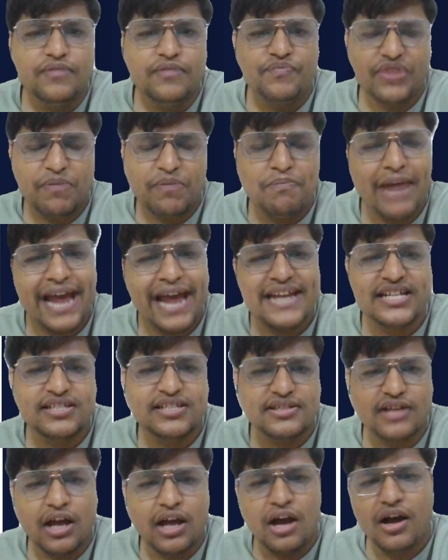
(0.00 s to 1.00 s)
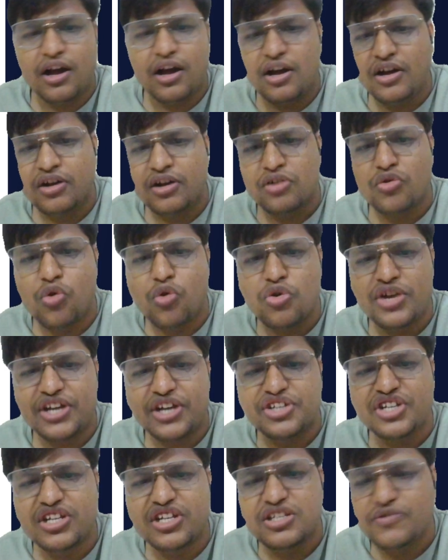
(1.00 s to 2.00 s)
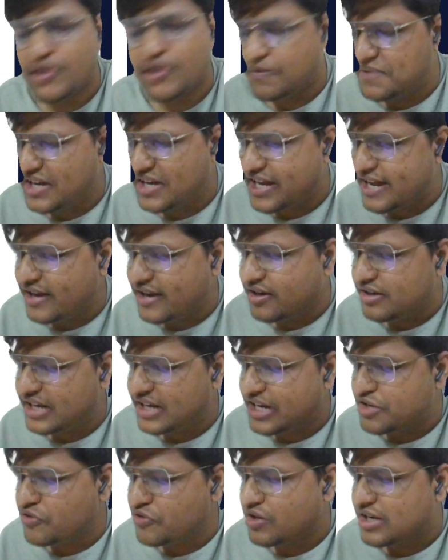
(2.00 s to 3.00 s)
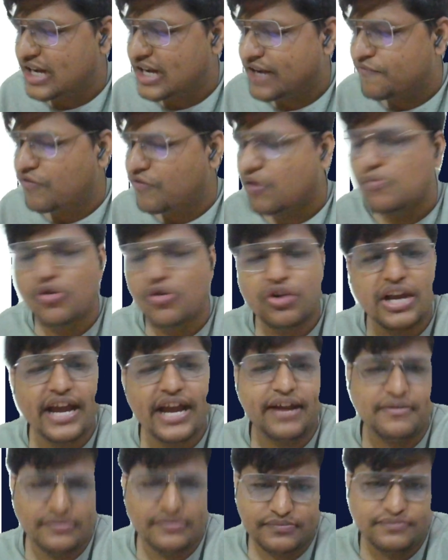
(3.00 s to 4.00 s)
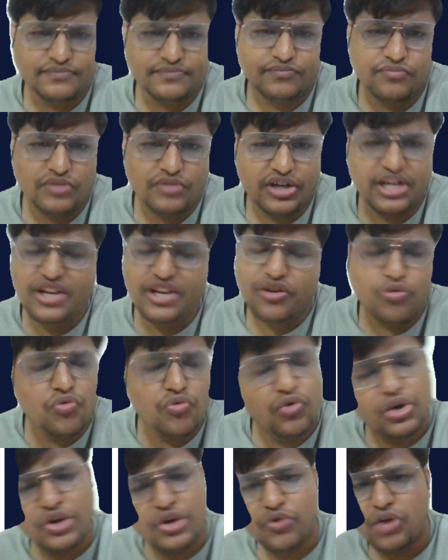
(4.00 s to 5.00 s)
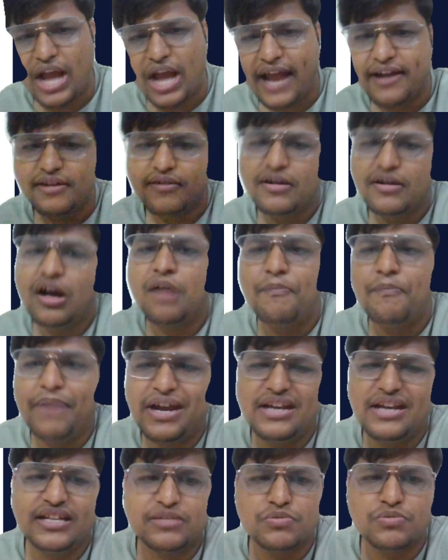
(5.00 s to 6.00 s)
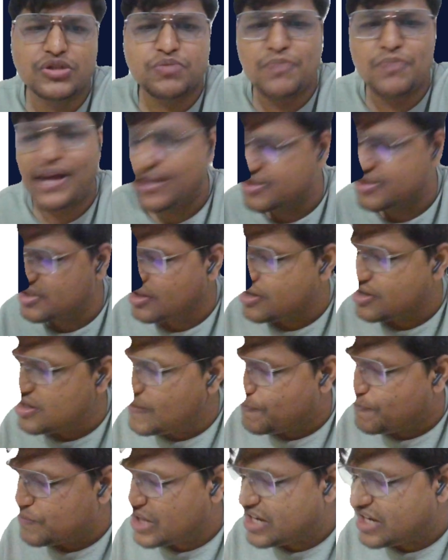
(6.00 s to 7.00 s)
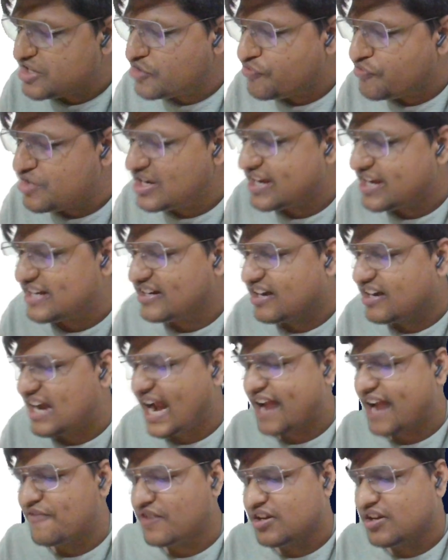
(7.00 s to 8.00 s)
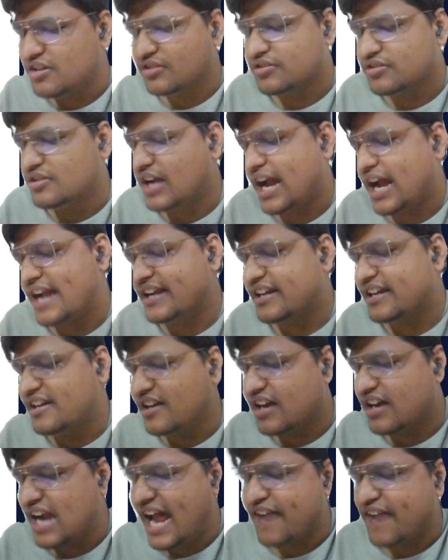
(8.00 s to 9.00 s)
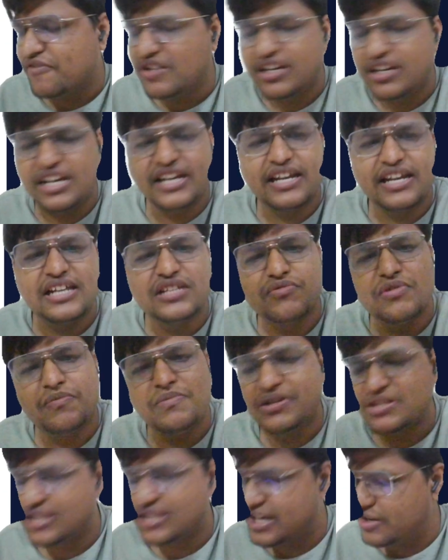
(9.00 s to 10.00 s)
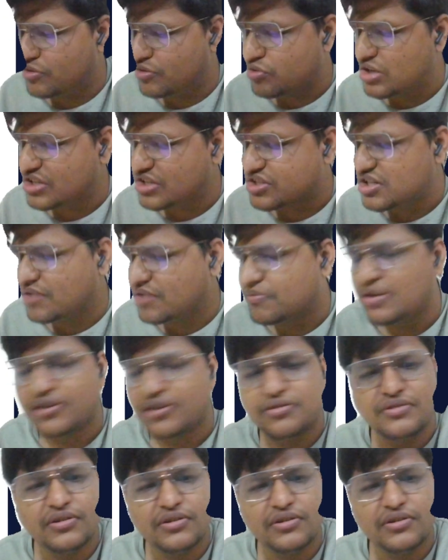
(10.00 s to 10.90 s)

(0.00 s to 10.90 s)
The price quotations will be there. Then you will confirm okay. You can pay this much price. Then you will get a driver, and then the driver details will be sent to customer,